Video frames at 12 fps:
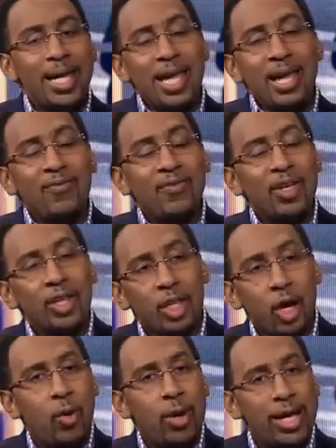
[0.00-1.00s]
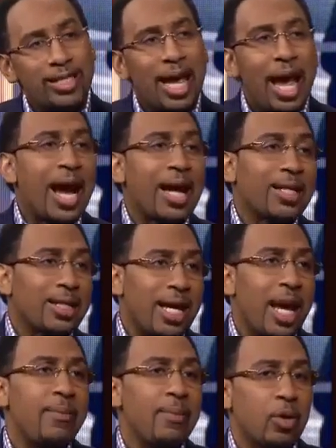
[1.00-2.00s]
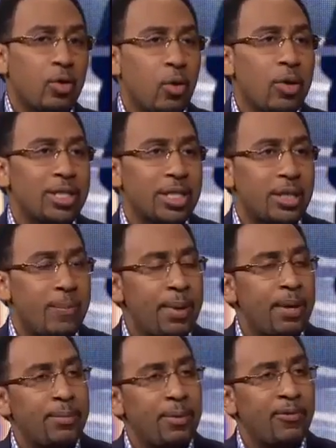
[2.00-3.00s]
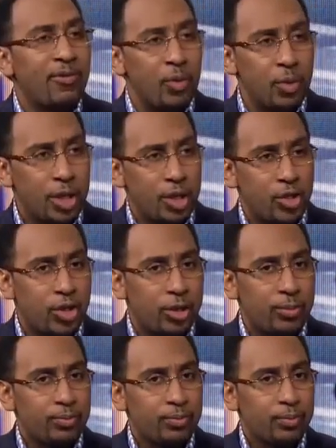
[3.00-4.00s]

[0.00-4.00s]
even though his act came across as a bit buffoonish,